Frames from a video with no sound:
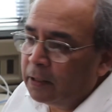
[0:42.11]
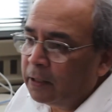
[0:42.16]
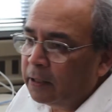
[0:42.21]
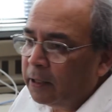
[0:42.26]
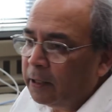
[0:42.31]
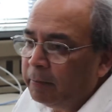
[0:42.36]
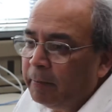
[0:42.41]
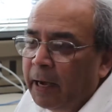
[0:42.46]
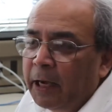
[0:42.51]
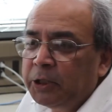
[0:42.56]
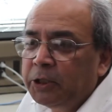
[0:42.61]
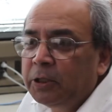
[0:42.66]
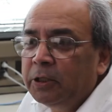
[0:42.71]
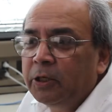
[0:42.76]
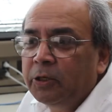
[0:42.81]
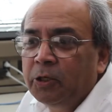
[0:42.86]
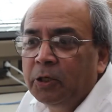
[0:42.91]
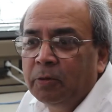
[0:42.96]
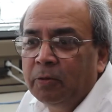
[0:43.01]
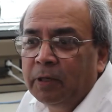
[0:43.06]
Imagine
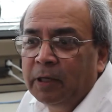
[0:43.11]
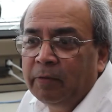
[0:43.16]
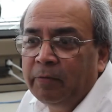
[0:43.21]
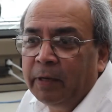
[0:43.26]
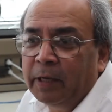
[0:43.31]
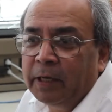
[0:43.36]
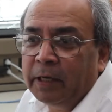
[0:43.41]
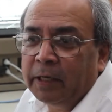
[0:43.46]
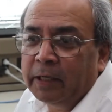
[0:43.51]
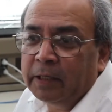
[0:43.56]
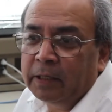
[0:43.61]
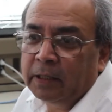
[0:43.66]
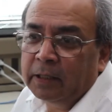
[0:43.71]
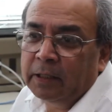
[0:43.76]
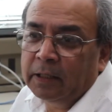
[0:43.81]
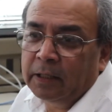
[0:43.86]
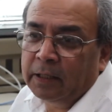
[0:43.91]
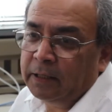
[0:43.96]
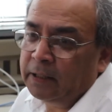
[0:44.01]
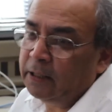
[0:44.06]
that you are living in
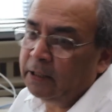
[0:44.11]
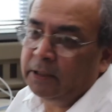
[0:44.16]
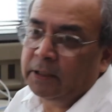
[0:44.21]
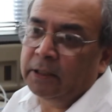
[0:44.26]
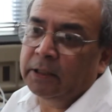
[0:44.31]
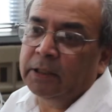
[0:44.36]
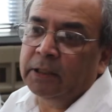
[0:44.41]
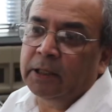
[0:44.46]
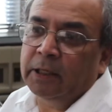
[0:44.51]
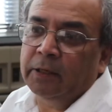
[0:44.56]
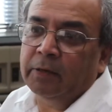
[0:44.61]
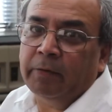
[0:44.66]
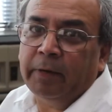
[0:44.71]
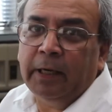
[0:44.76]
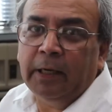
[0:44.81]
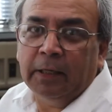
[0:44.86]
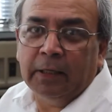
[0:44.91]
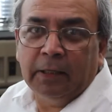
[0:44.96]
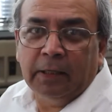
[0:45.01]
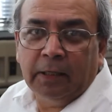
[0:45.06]
a desert country,